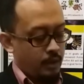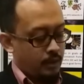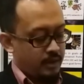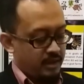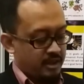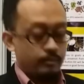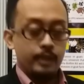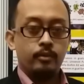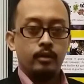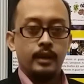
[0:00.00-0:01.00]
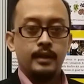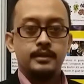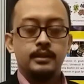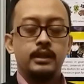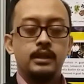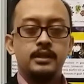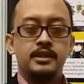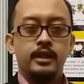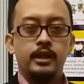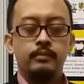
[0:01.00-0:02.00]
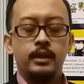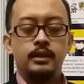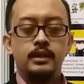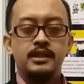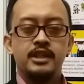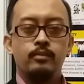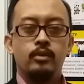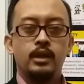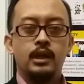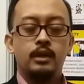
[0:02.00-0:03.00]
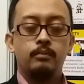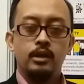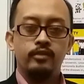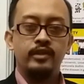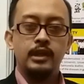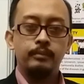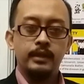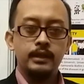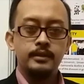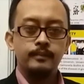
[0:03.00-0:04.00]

This is my product. It is named Anti-Salmonella Biofilm Kit.